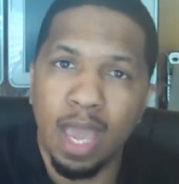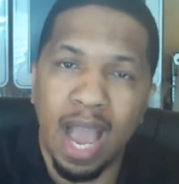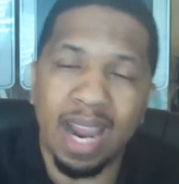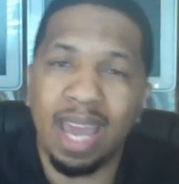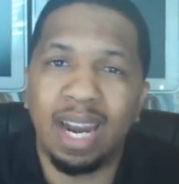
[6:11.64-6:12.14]

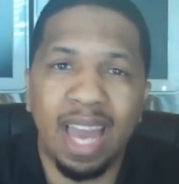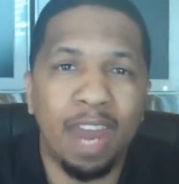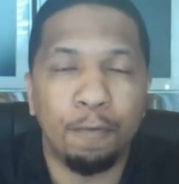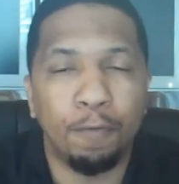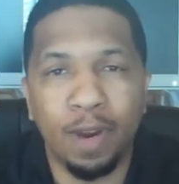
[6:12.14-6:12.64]
I got a
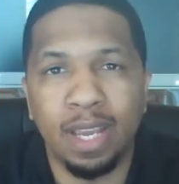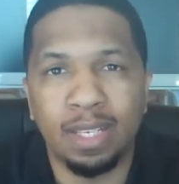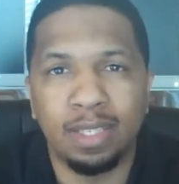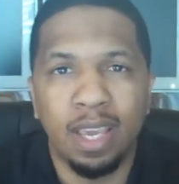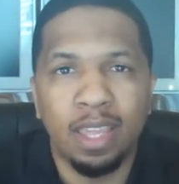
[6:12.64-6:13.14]
lot of
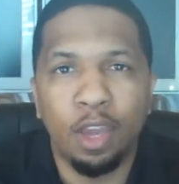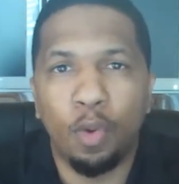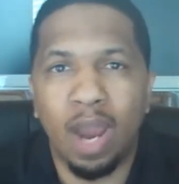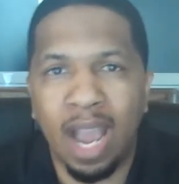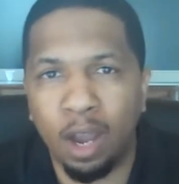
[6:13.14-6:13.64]
friends that
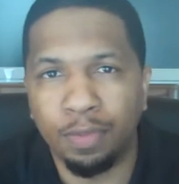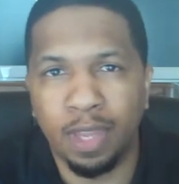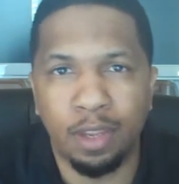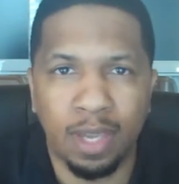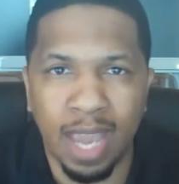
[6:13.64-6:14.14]
were out
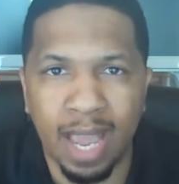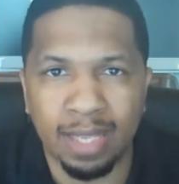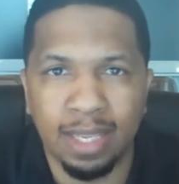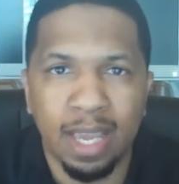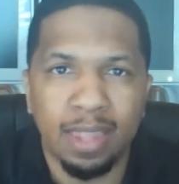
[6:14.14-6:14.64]
there, you
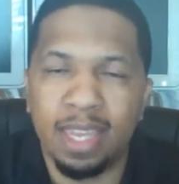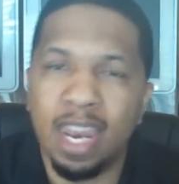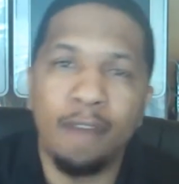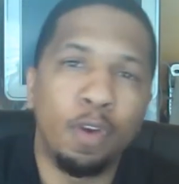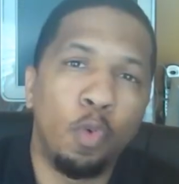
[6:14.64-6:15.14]
guys. They
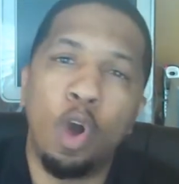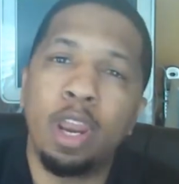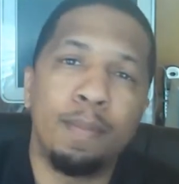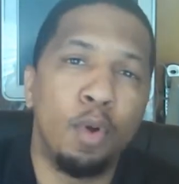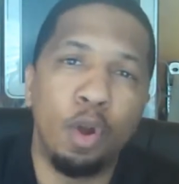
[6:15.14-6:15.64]
never
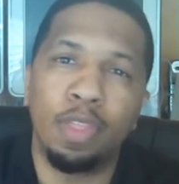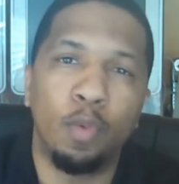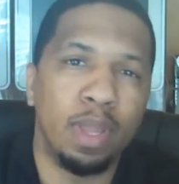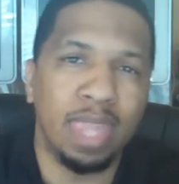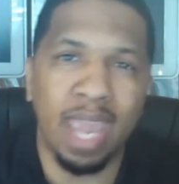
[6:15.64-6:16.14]
wanted more than
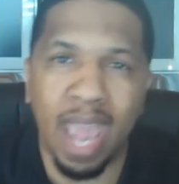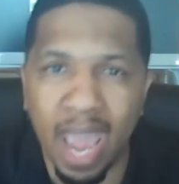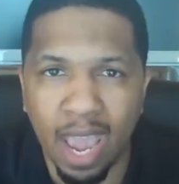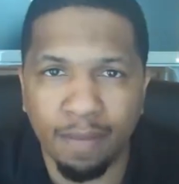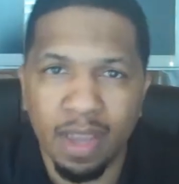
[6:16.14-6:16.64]
what they
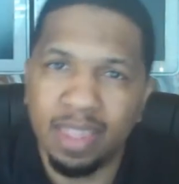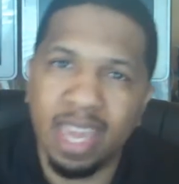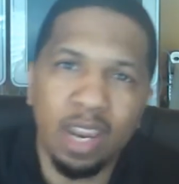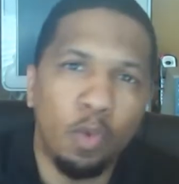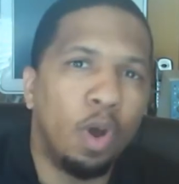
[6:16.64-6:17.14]
have. They
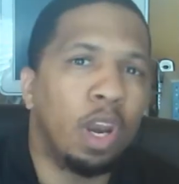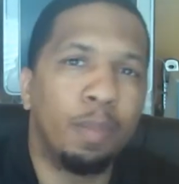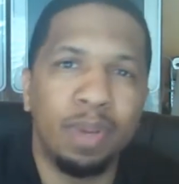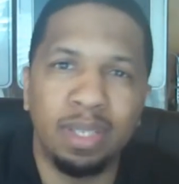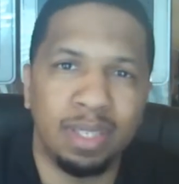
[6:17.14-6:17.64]
didn't want
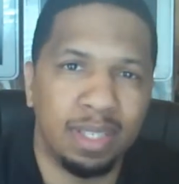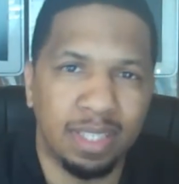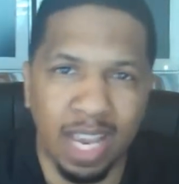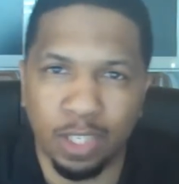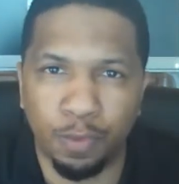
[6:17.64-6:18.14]
to be
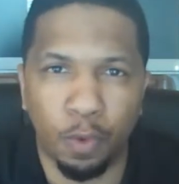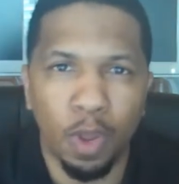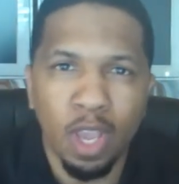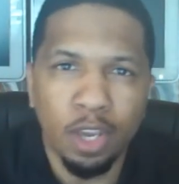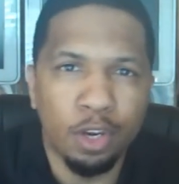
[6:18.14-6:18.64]
successful.
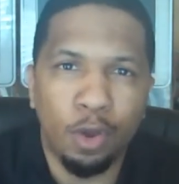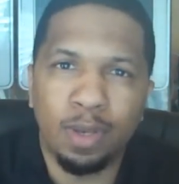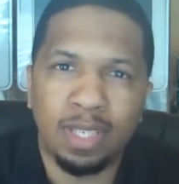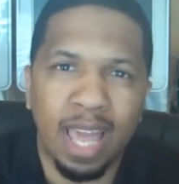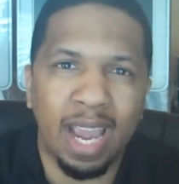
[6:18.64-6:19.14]
You know,
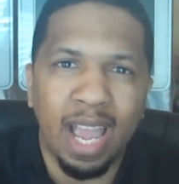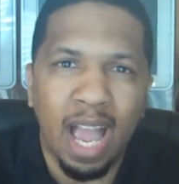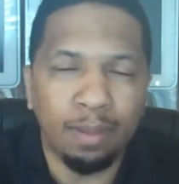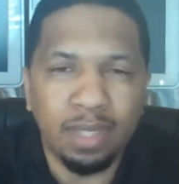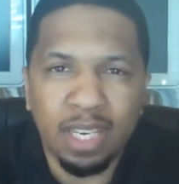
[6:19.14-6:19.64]
it's like
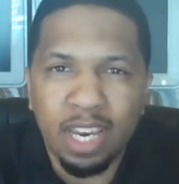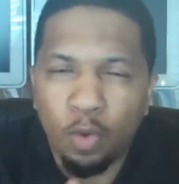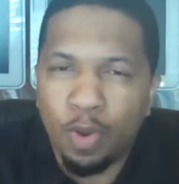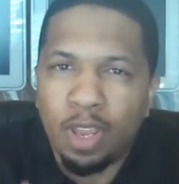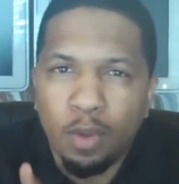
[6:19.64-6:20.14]
I'm sitting here
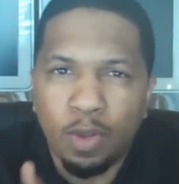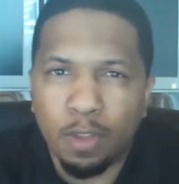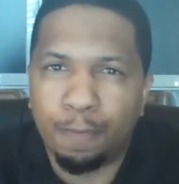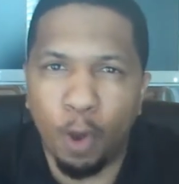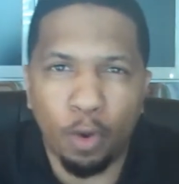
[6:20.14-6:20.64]
with
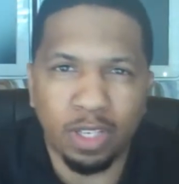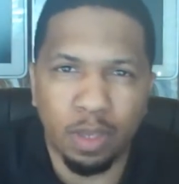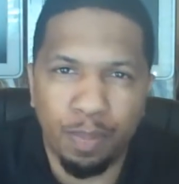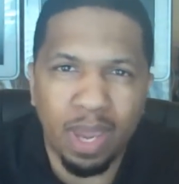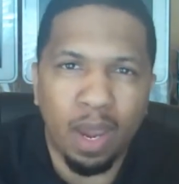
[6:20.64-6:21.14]
the focus
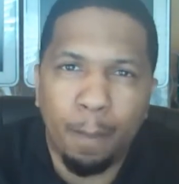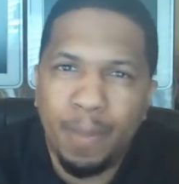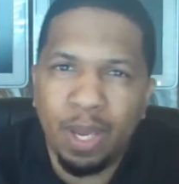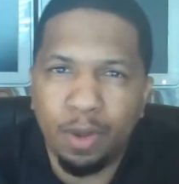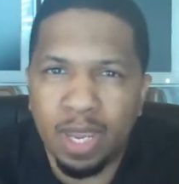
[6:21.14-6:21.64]
of being a
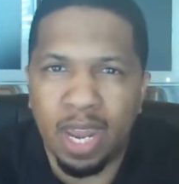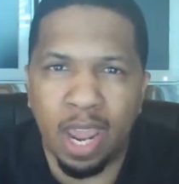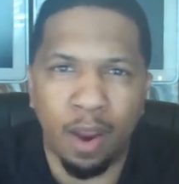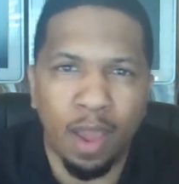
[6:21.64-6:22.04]
billionaire.